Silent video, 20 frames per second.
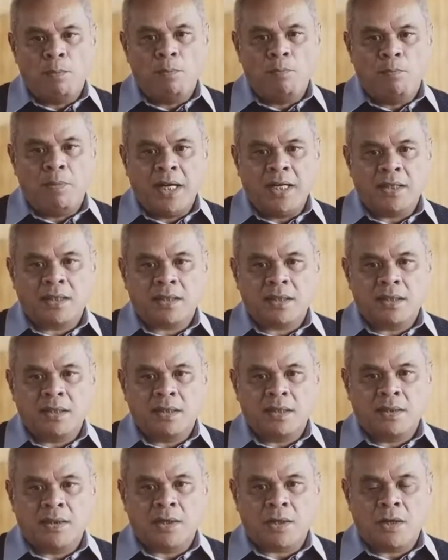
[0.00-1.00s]
But
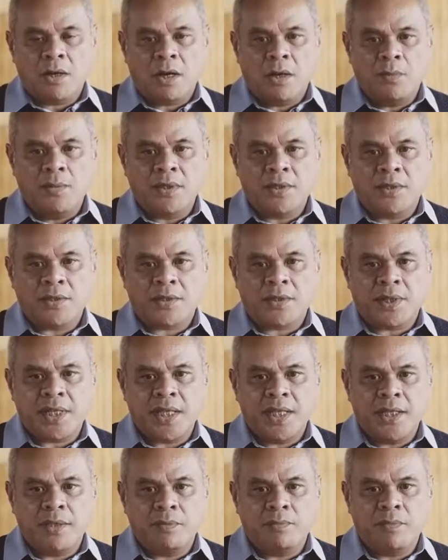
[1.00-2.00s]
the common
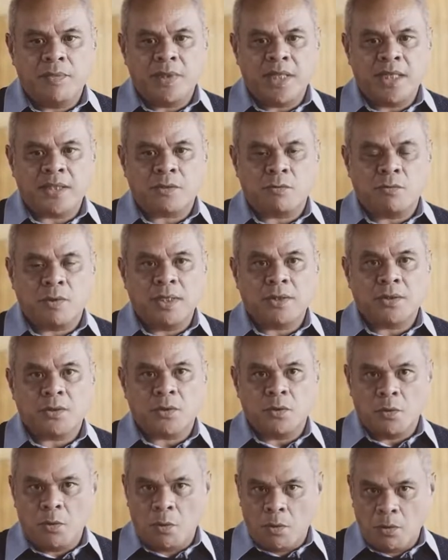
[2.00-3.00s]
theme that's run
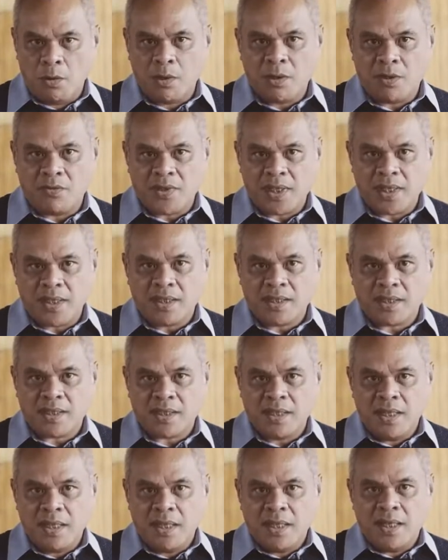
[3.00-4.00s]
through all of
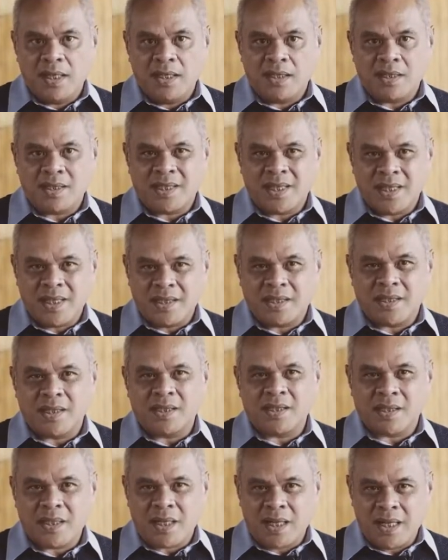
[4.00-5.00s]
this is their
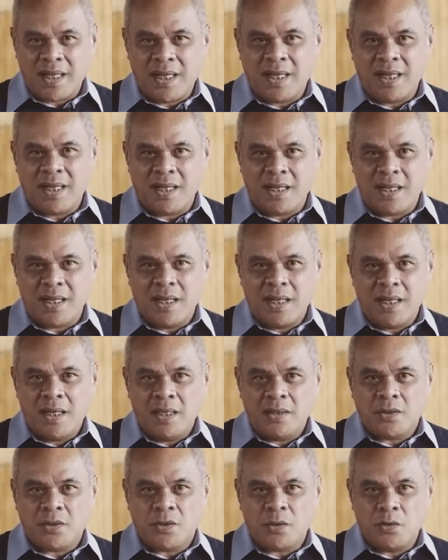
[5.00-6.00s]
desire
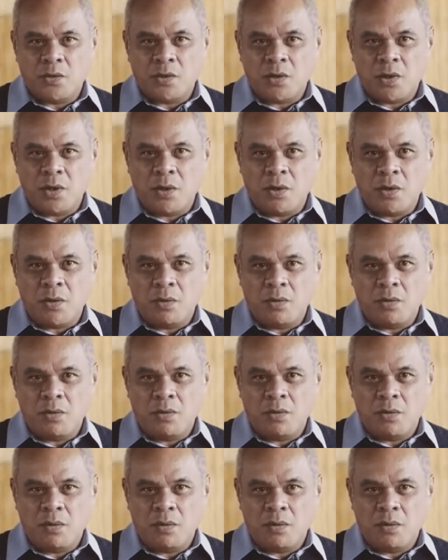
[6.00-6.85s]
to know